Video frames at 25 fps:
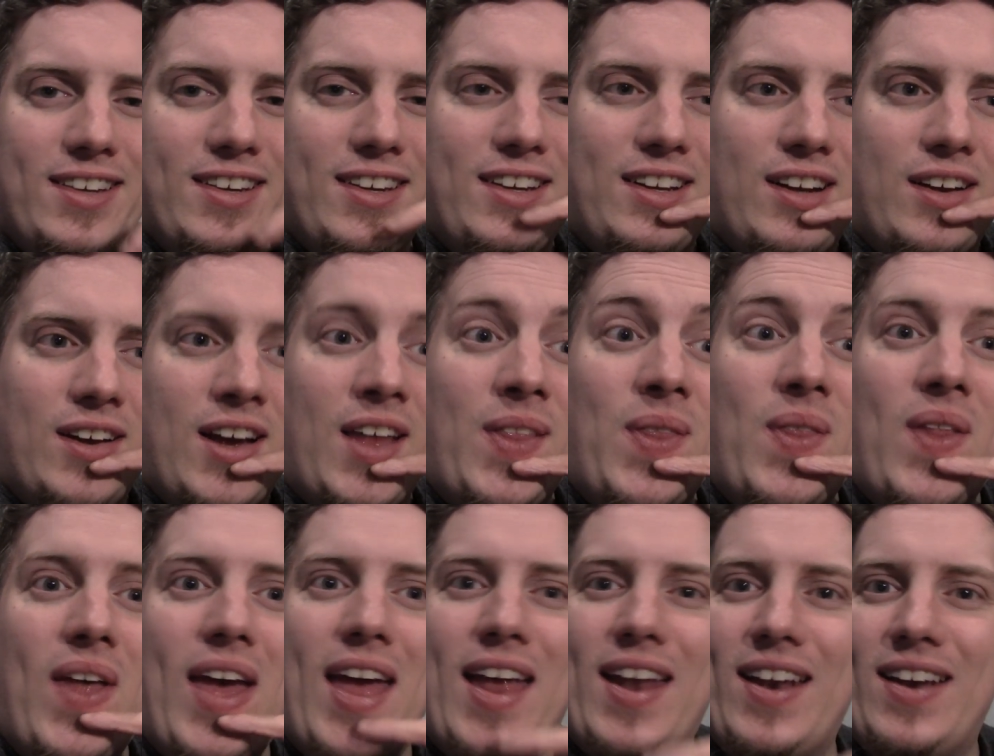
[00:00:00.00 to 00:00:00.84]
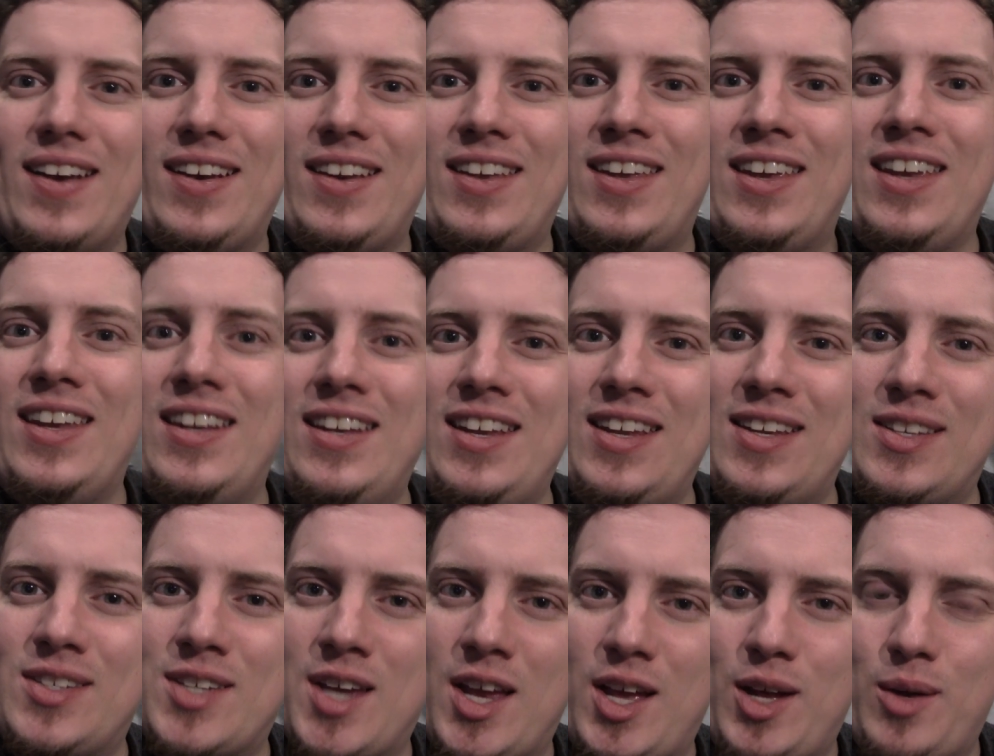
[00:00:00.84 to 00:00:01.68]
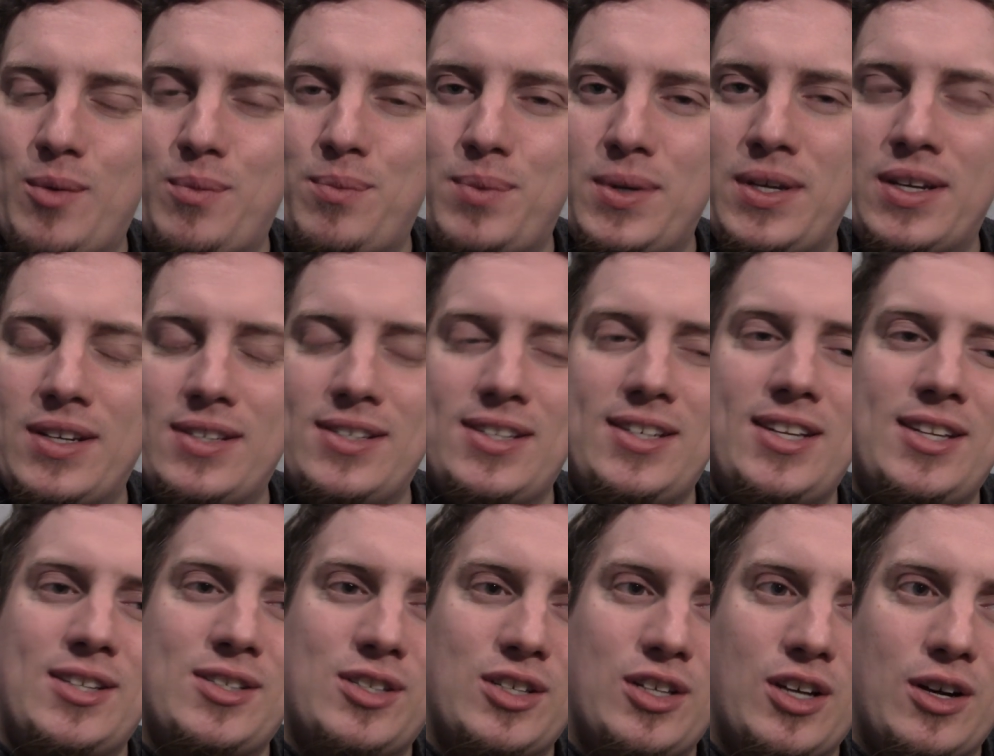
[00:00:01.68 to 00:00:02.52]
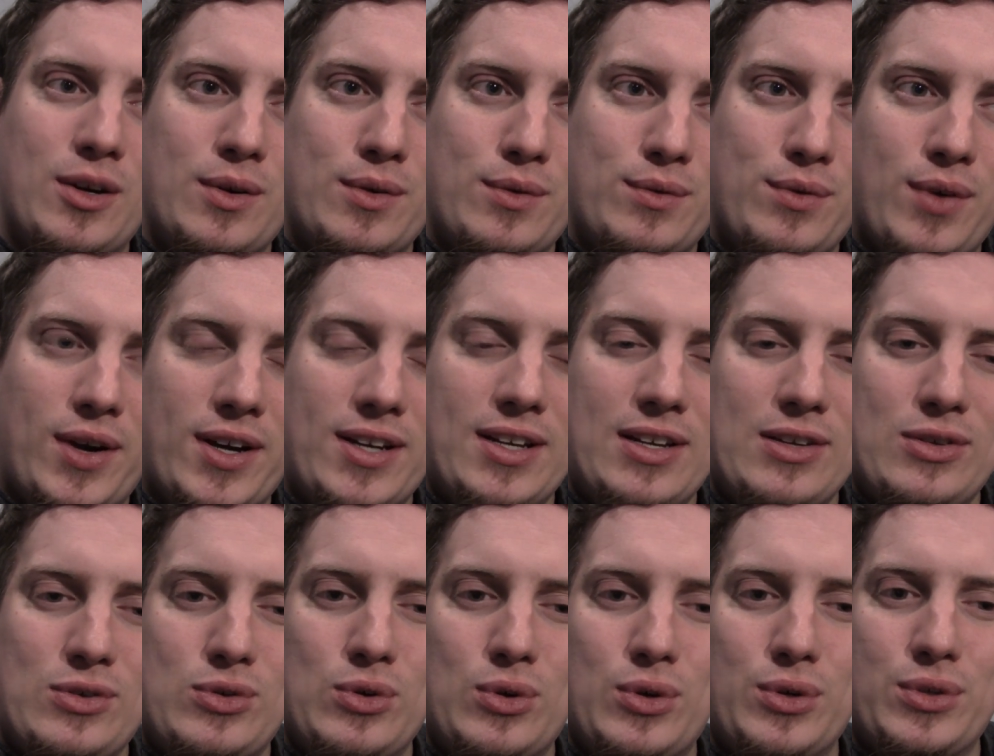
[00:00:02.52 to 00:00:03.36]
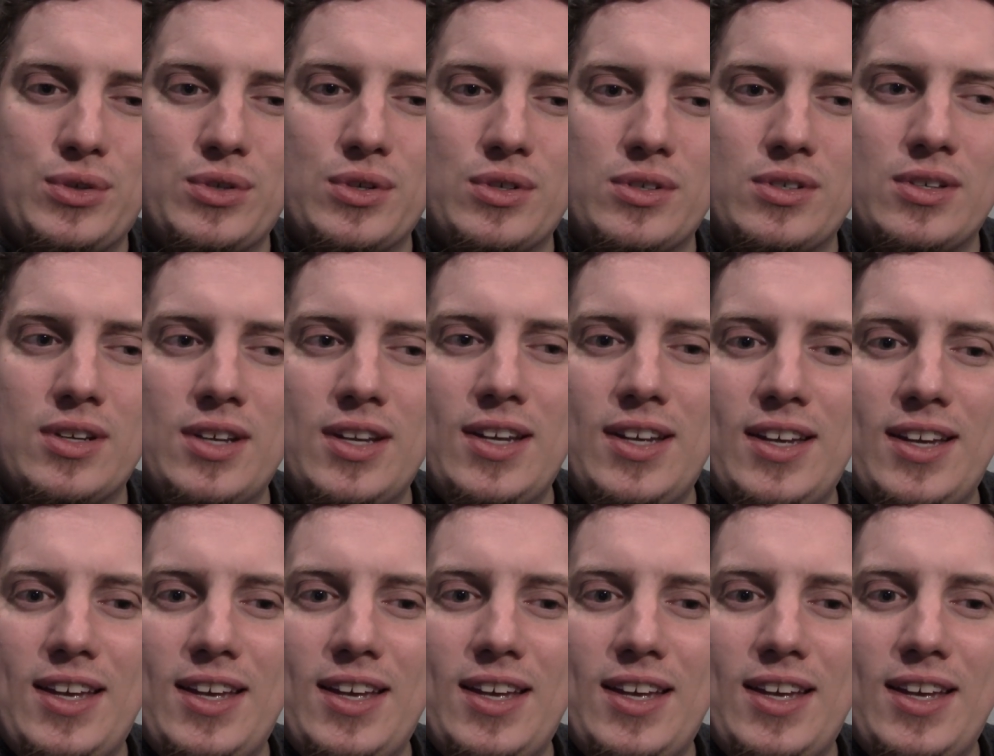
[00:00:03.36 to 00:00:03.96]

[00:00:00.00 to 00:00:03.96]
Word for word: You know, and then he needs help because he needs to go and find his daughters,